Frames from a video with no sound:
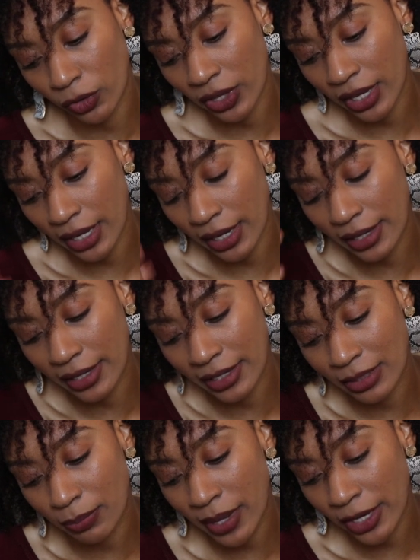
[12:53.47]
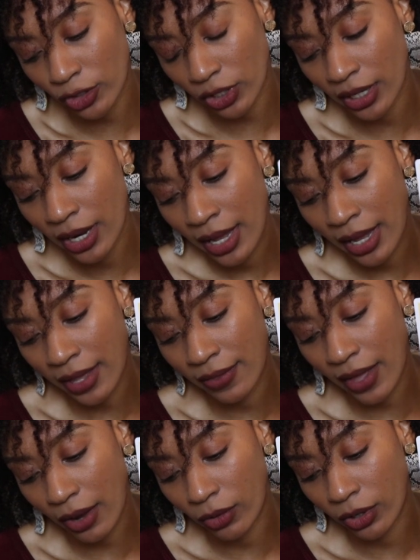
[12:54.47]
thinking and expansion
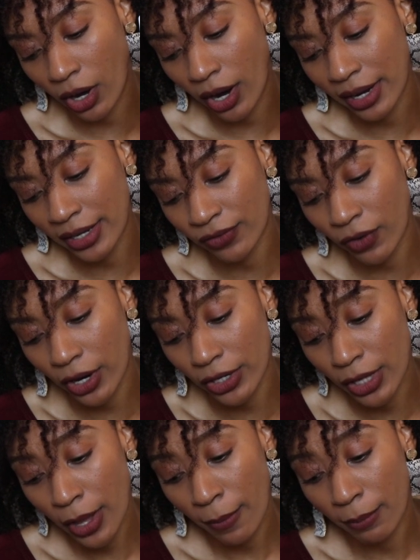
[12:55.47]
in that regard, as far as